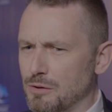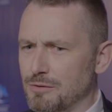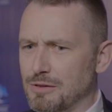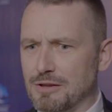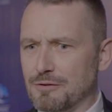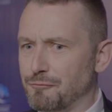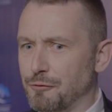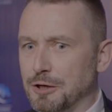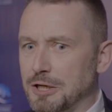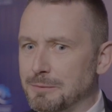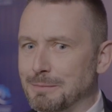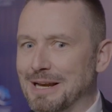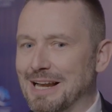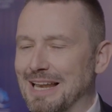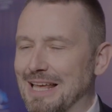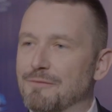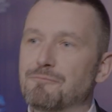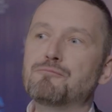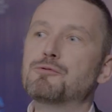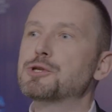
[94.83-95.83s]
the fundamental
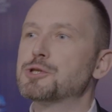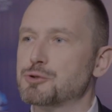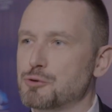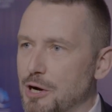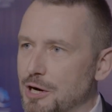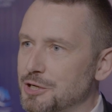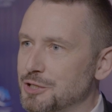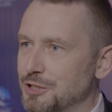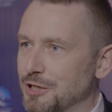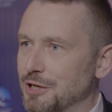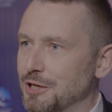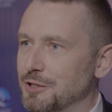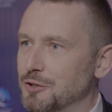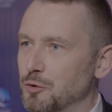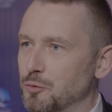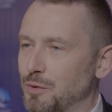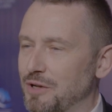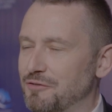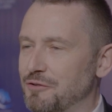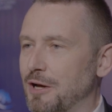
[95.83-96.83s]
infrastructure that
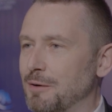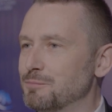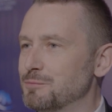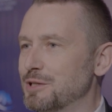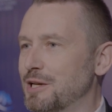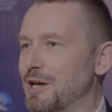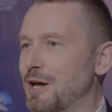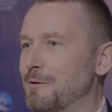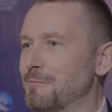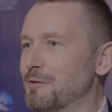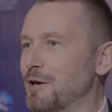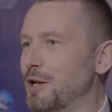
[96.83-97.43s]
we've come to kind